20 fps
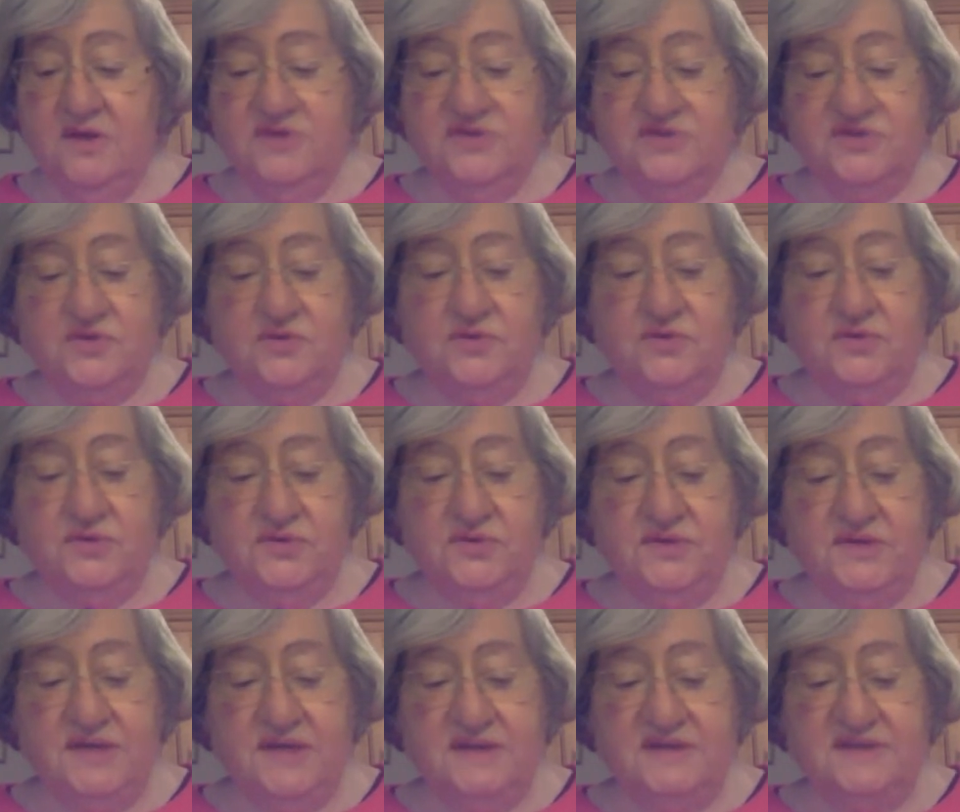So the
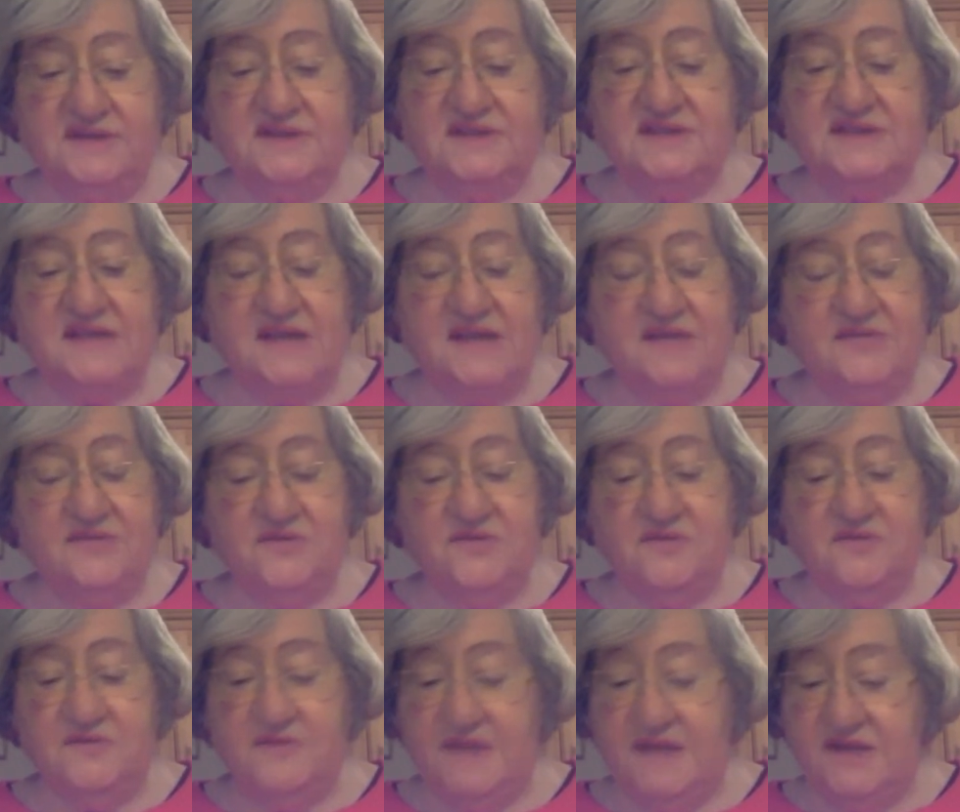Nazis left the
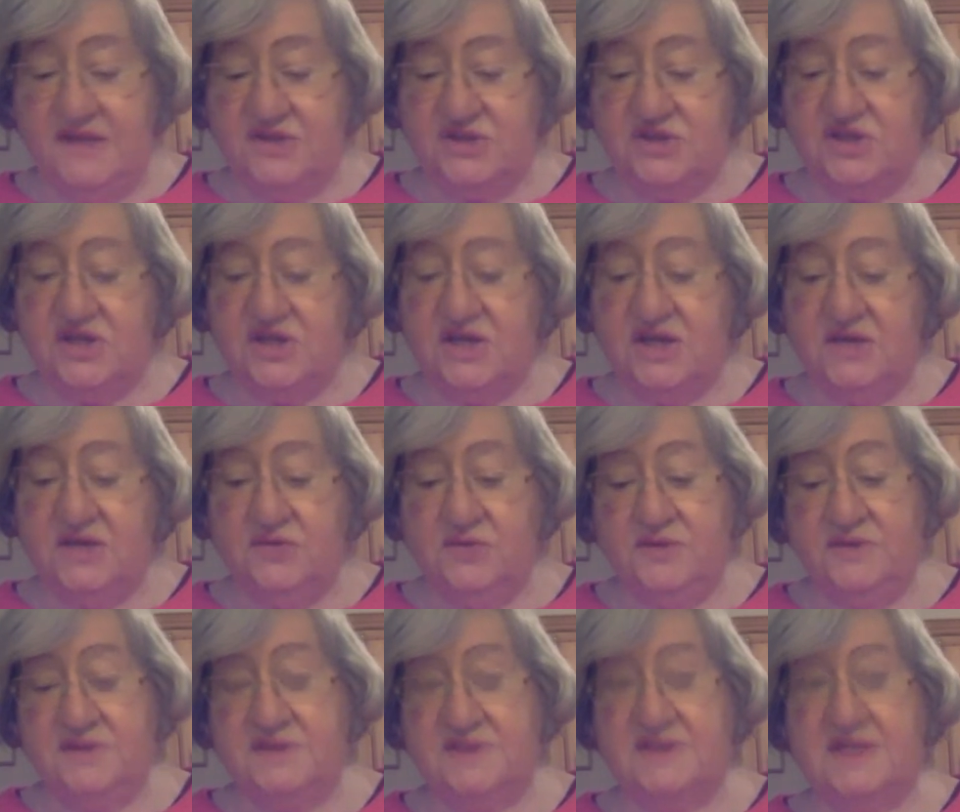village and we
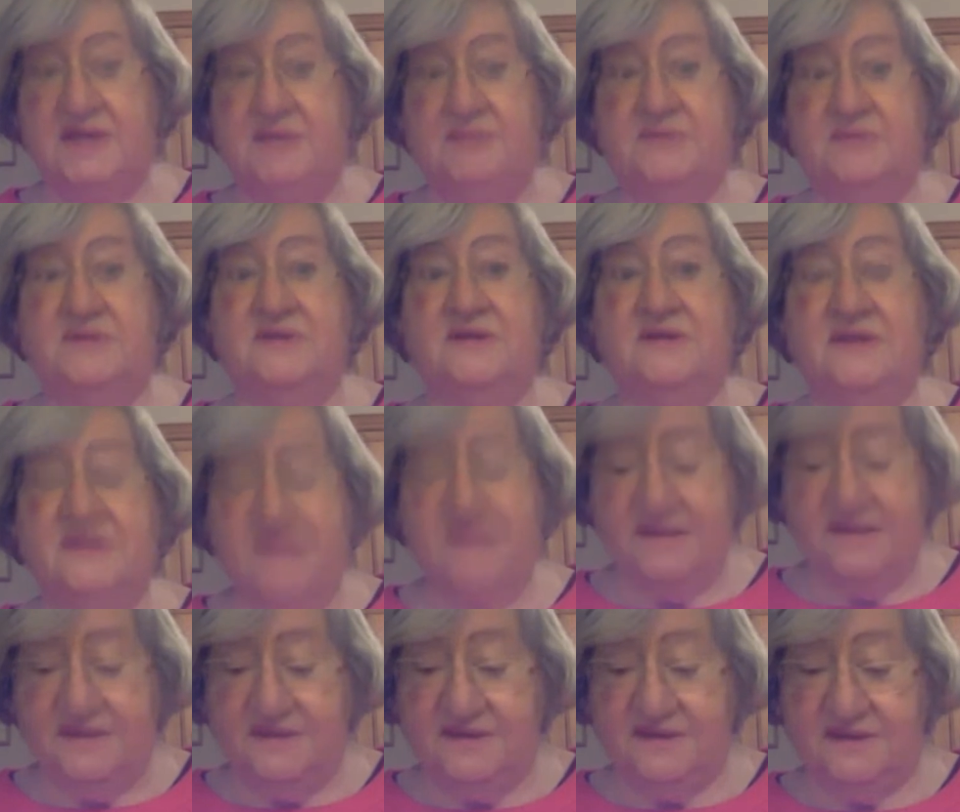escaped
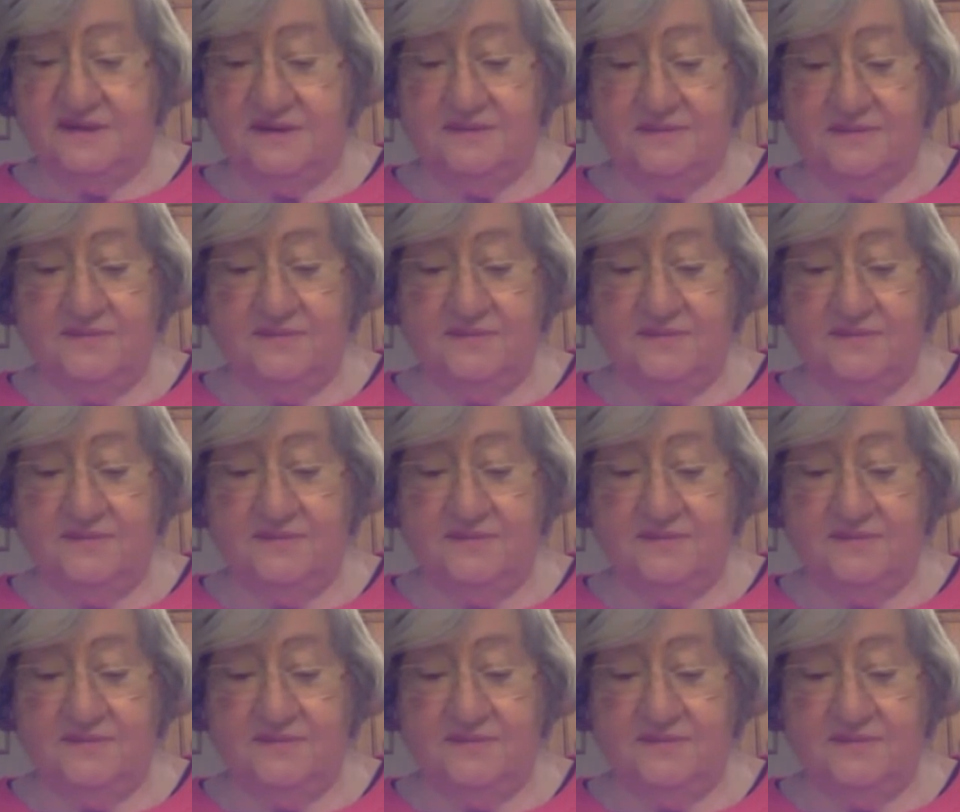death.